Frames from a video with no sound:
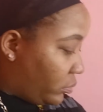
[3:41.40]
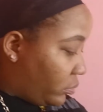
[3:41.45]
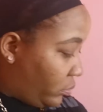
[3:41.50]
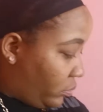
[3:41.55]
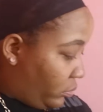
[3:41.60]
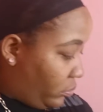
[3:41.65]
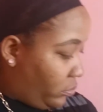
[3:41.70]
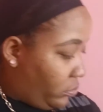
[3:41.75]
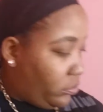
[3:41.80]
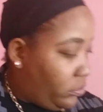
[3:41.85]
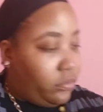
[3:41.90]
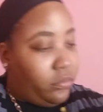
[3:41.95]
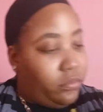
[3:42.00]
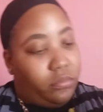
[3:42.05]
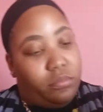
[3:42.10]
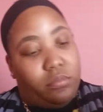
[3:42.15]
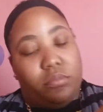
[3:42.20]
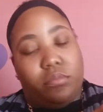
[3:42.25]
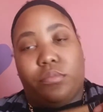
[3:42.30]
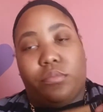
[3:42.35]
it my whole
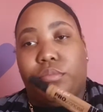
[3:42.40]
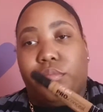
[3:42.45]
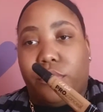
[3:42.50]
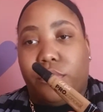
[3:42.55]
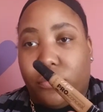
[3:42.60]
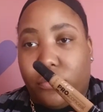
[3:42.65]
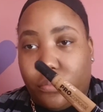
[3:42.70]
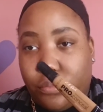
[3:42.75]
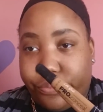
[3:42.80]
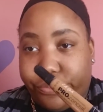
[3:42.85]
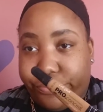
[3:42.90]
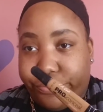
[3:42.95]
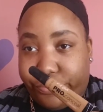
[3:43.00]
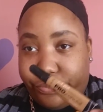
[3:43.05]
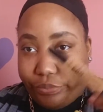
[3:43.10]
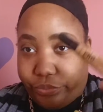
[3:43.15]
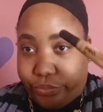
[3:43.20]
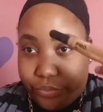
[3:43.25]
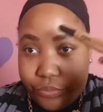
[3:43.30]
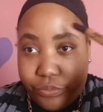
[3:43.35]
time in
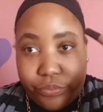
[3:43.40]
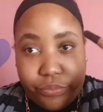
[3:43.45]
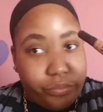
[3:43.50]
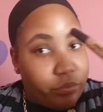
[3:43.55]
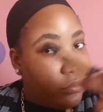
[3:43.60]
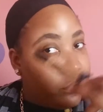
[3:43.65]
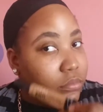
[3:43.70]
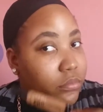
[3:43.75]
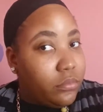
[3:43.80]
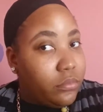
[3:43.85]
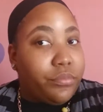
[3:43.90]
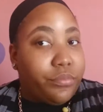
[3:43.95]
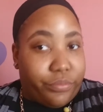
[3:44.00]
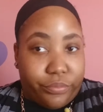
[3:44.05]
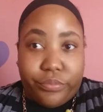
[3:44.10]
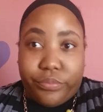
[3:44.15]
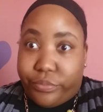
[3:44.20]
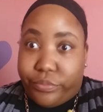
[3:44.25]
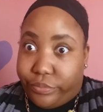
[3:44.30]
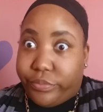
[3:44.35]
Chicago for all
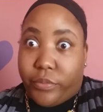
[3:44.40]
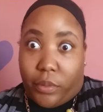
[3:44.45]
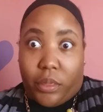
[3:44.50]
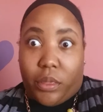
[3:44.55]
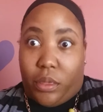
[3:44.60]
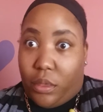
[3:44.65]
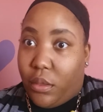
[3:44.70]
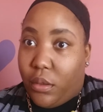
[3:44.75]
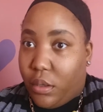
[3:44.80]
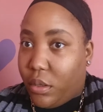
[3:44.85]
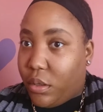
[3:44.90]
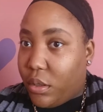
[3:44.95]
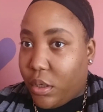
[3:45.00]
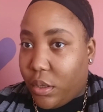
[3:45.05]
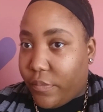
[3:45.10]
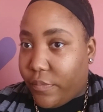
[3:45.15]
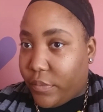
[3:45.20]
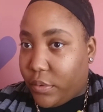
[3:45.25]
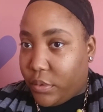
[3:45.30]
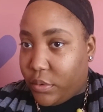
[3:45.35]
my makeup and look
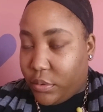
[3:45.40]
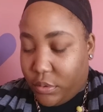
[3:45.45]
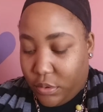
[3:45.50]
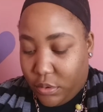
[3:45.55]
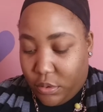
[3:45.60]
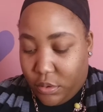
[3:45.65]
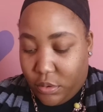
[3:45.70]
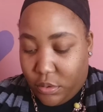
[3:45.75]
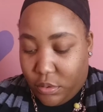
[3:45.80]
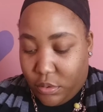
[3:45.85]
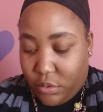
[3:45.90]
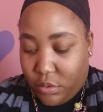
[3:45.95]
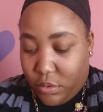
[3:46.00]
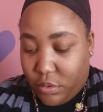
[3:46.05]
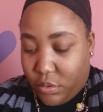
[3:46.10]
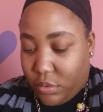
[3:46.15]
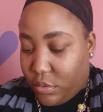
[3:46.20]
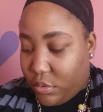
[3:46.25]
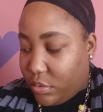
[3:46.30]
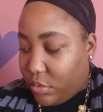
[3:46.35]
really good.
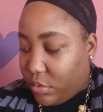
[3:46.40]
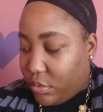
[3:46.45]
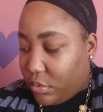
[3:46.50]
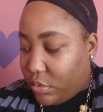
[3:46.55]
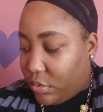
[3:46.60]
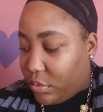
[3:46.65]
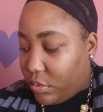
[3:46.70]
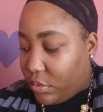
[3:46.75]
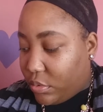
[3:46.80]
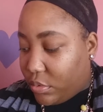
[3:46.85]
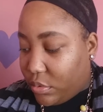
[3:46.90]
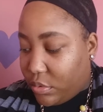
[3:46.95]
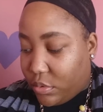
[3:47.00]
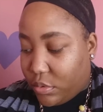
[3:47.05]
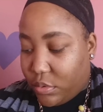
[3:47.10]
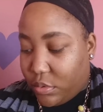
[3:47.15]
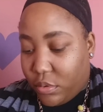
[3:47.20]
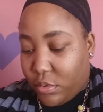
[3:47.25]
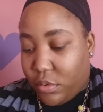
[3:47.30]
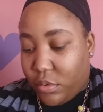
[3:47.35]
So I
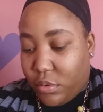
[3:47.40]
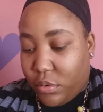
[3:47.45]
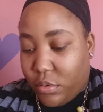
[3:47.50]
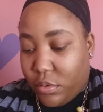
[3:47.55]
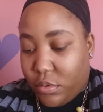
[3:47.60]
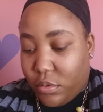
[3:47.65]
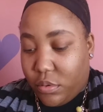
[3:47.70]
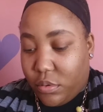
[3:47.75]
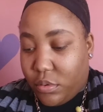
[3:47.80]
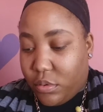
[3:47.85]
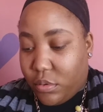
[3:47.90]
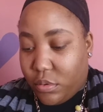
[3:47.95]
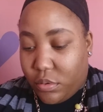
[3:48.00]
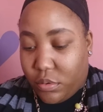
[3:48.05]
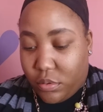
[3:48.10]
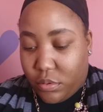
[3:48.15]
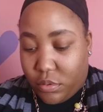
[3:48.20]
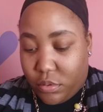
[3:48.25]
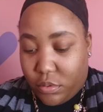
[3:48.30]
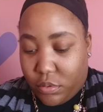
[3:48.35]
guess I'm
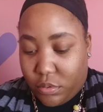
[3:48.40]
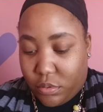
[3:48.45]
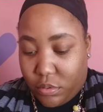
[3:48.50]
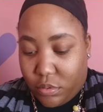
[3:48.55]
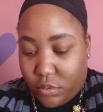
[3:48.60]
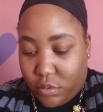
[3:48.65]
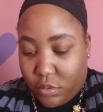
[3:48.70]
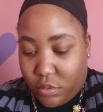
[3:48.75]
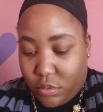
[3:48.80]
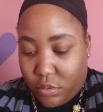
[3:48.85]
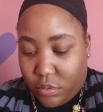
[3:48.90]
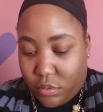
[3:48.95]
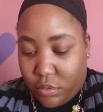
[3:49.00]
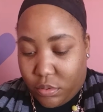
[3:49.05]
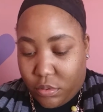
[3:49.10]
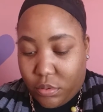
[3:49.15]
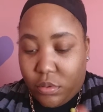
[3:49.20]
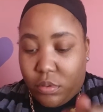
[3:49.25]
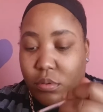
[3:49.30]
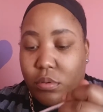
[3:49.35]
busting out
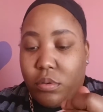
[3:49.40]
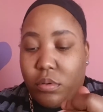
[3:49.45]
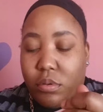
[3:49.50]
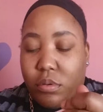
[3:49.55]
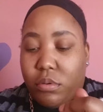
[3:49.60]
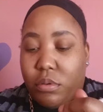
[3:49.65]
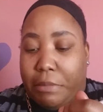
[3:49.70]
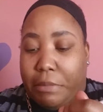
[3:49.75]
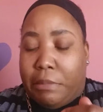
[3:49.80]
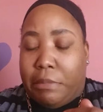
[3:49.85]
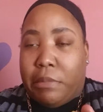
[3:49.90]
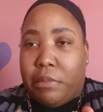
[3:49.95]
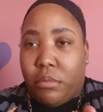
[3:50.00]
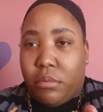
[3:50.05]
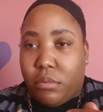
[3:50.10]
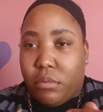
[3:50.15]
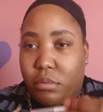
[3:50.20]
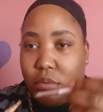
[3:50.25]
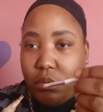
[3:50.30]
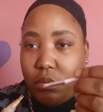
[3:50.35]
another type
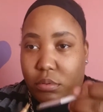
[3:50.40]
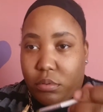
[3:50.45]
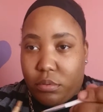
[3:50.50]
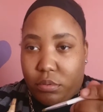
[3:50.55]
of